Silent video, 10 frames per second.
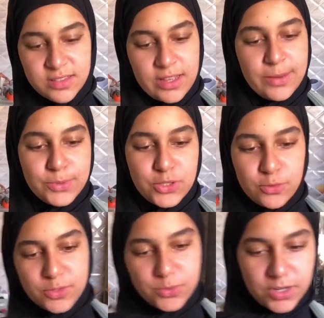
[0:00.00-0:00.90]
Like I put so
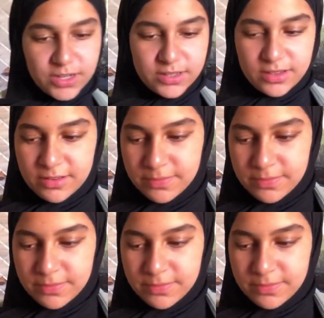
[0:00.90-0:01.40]
much work into them.